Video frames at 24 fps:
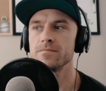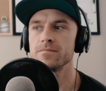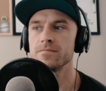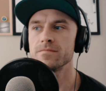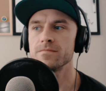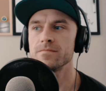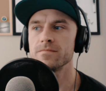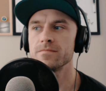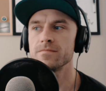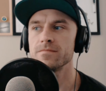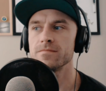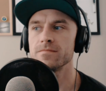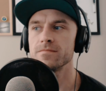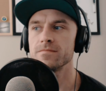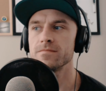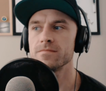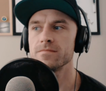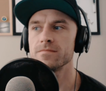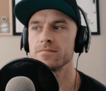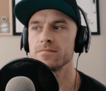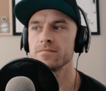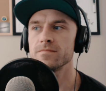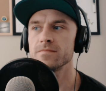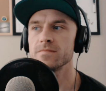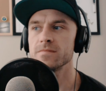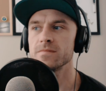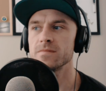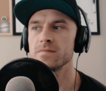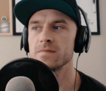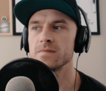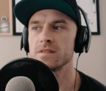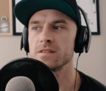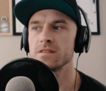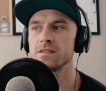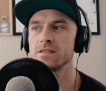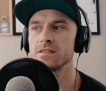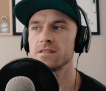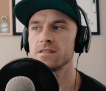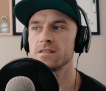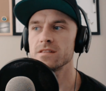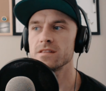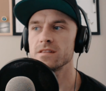No one is speaking in this clip.